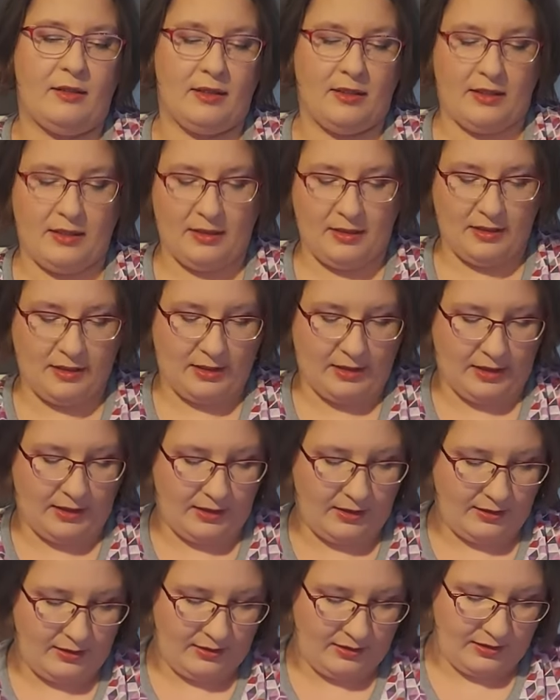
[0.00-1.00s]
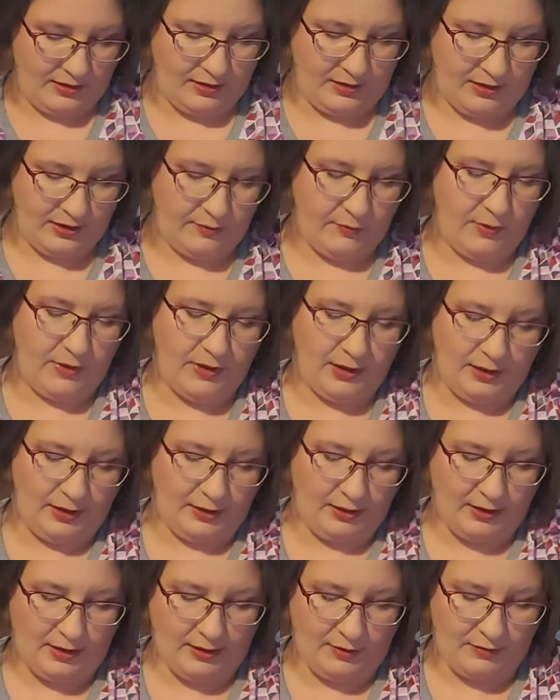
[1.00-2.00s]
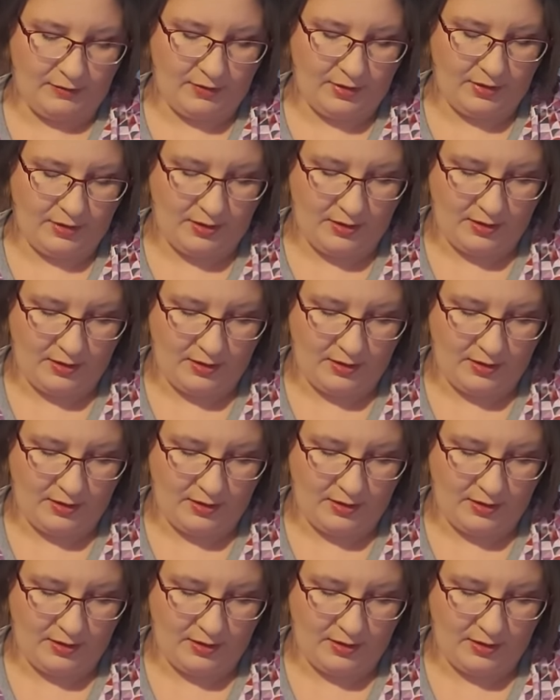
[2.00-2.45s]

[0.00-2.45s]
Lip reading: the inside, just let me take it out.